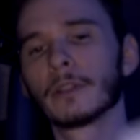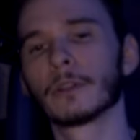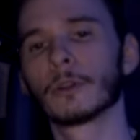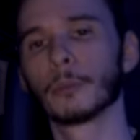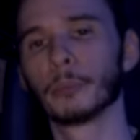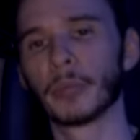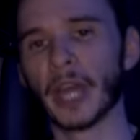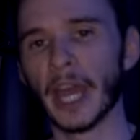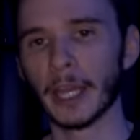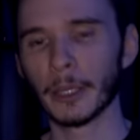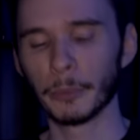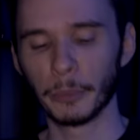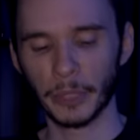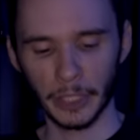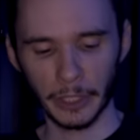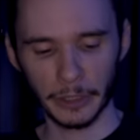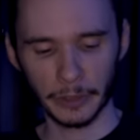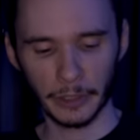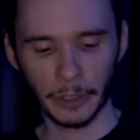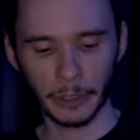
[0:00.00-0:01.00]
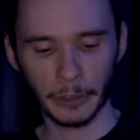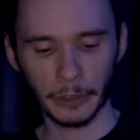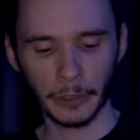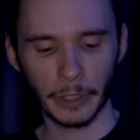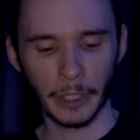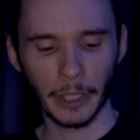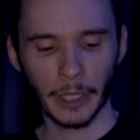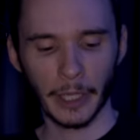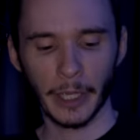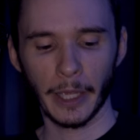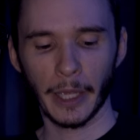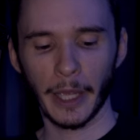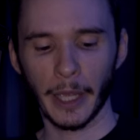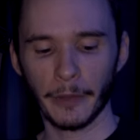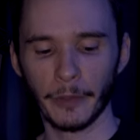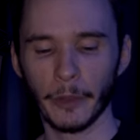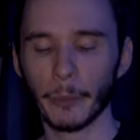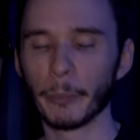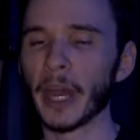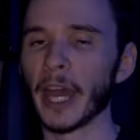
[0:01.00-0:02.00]
little back piece here
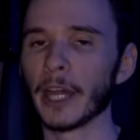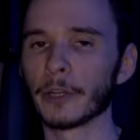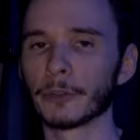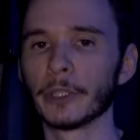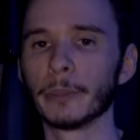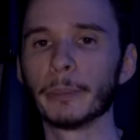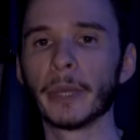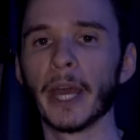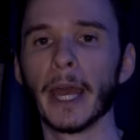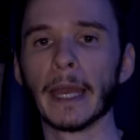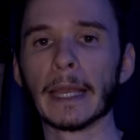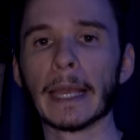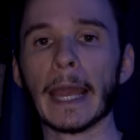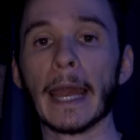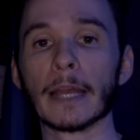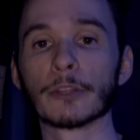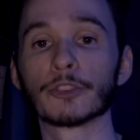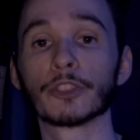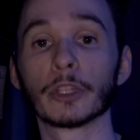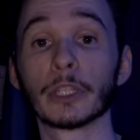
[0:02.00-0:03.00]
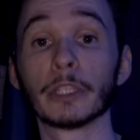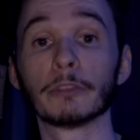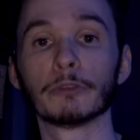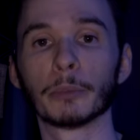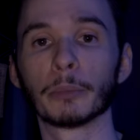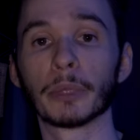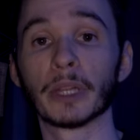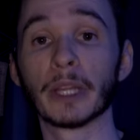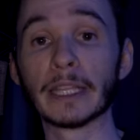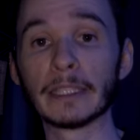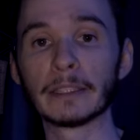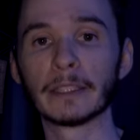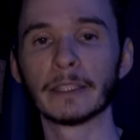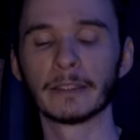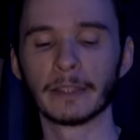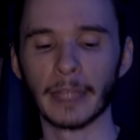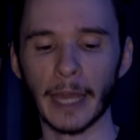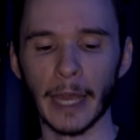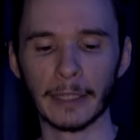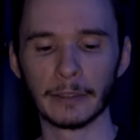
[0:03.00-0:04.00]
and the battery pack actually
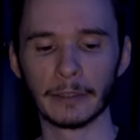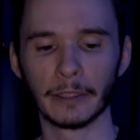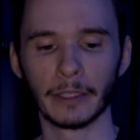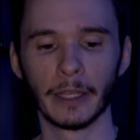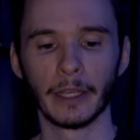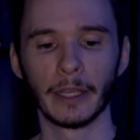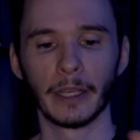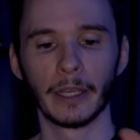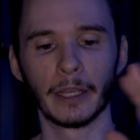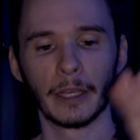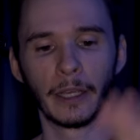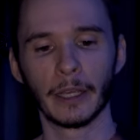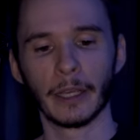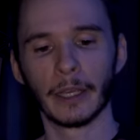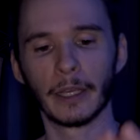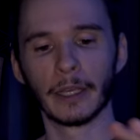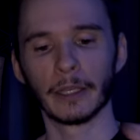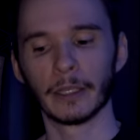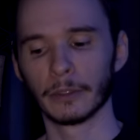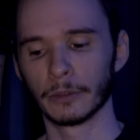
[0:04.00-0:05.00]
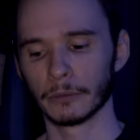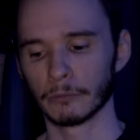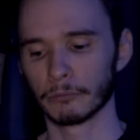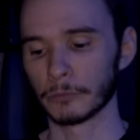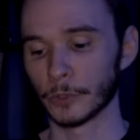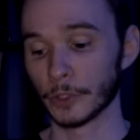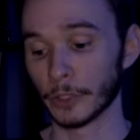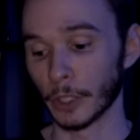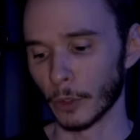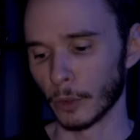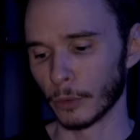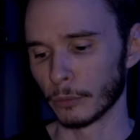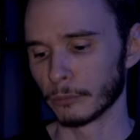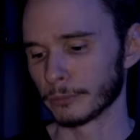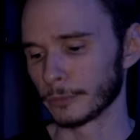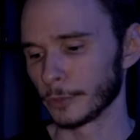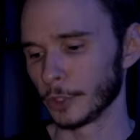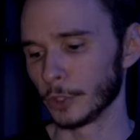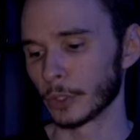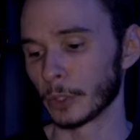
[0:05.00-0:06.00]
replaces that. Uh, so
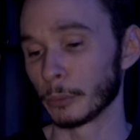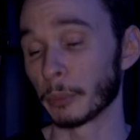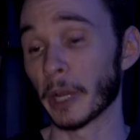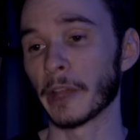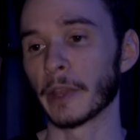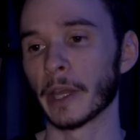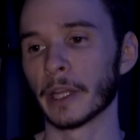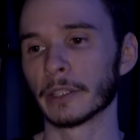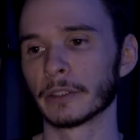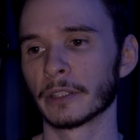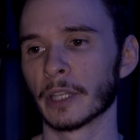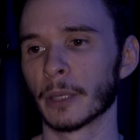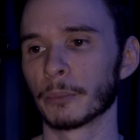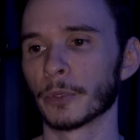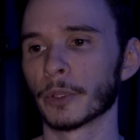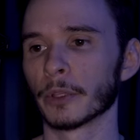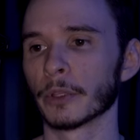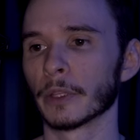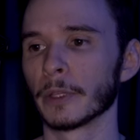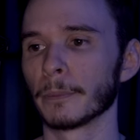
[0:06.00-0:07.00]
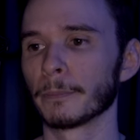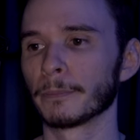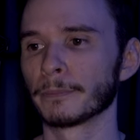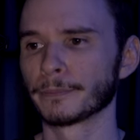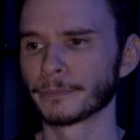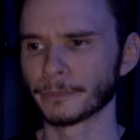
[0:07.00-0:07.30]
you could buy that separately.